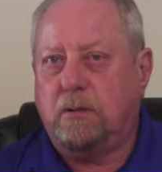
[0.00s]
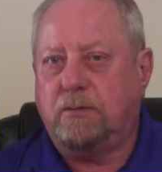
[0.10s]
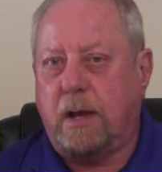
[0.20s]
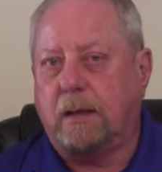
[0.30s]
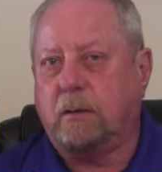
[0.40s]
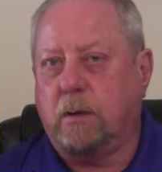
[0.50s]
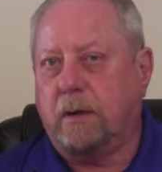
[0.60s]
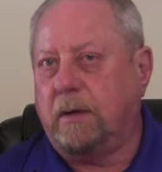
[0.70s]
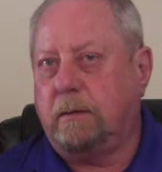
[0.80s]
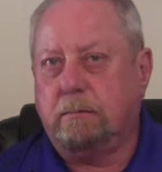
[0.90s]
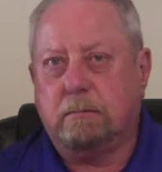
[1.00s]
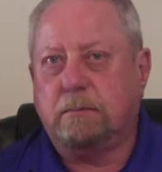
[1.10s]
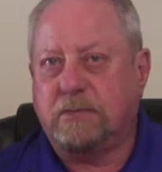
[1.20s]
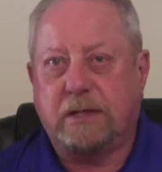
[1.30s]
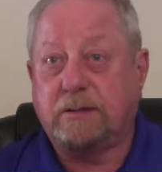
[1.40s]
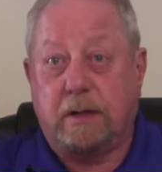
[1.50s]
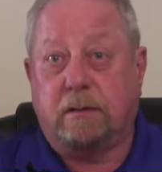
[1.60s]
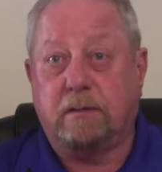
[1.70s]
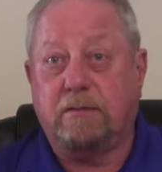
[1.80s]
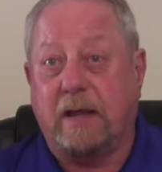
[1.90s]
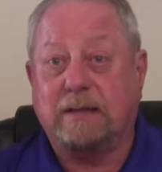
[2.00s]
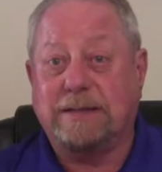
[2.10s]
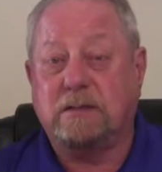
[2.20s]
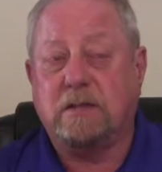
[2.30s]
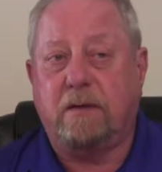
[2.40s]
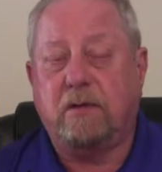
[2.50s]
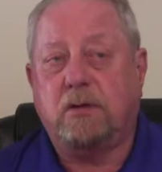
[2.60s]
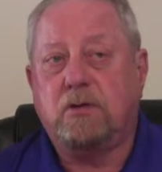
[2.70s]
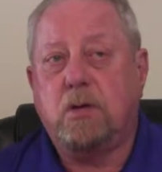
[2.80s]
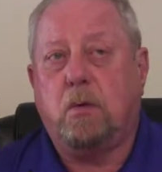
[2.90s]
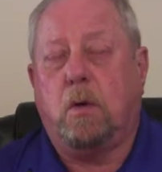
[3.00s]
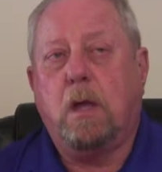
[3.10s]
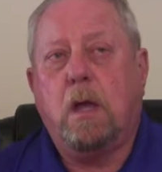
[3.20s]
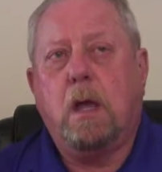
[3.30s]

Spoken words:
January 16th of 1972.